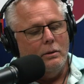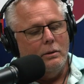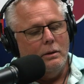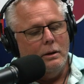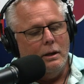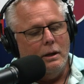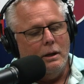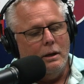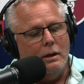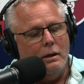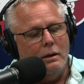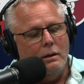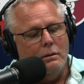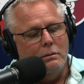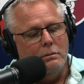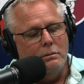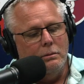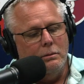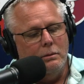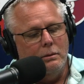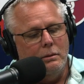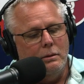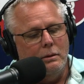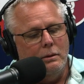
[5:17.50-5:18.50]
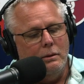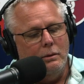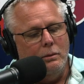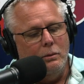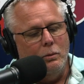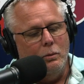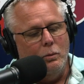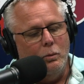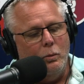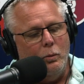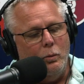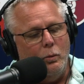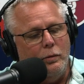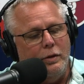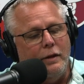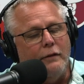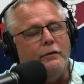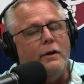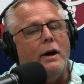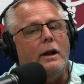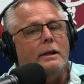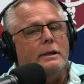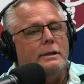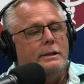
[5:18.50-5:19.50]
uh, the
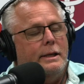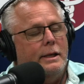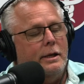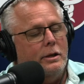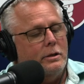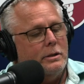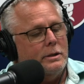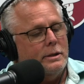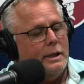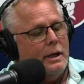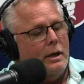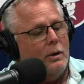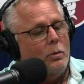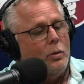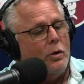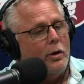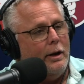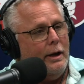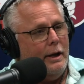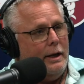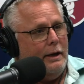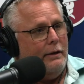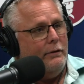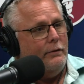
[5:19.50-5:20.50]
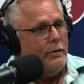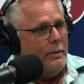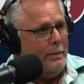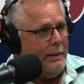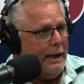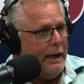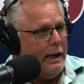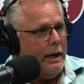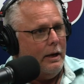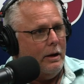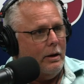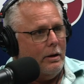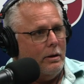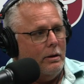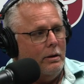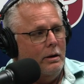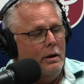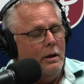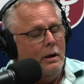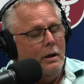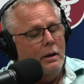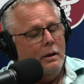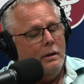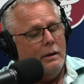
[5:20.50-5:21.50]
volunteers that we're getting from here
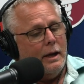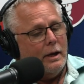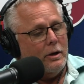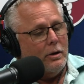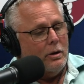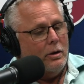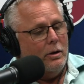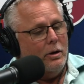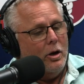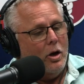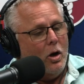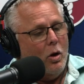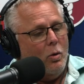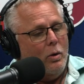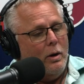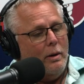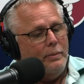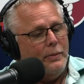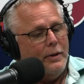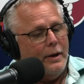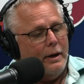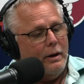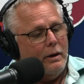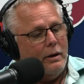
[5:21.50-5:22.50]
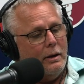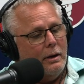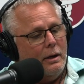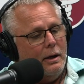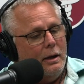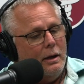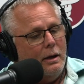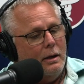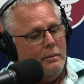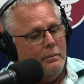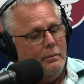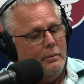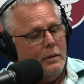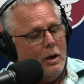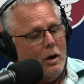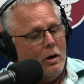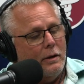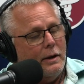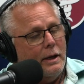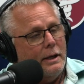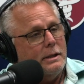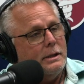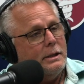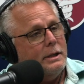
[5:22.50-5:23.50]
that are going to go up there, um,
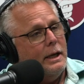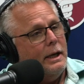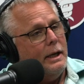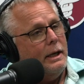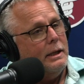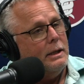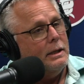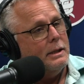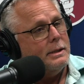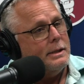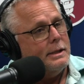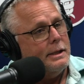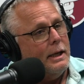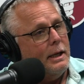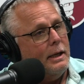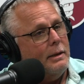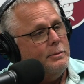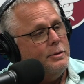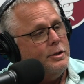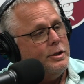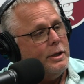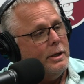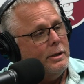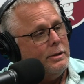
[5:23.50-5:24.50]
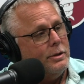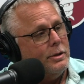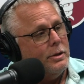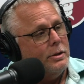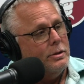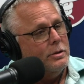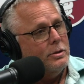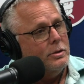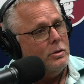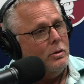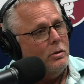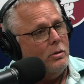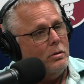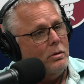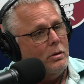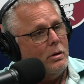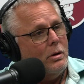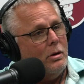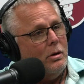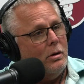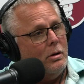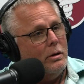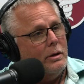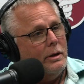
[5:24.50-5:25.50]
are they staying in the same shelters
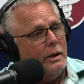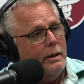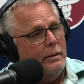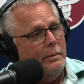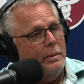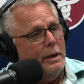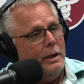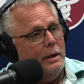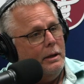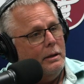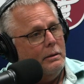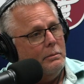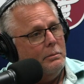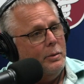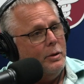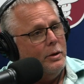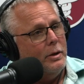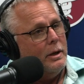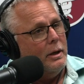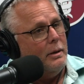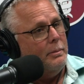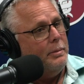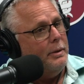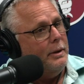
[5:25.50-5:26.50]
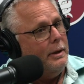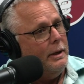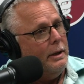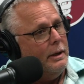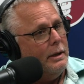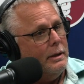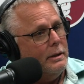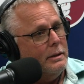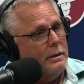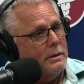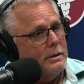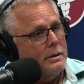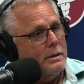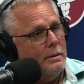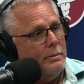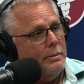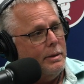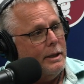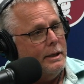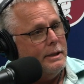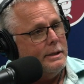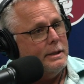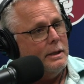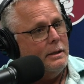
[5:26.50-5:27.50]
or are they being put up in
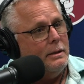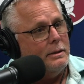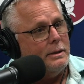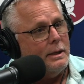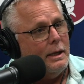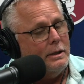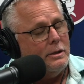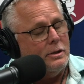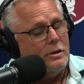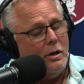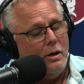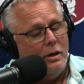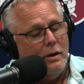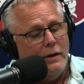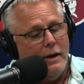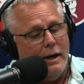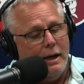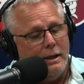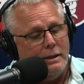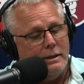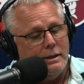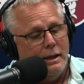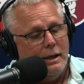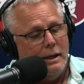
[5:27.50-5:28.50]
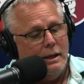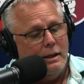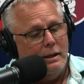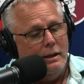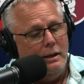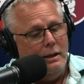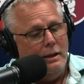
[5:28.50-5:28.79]
someplace else? I saw that uh,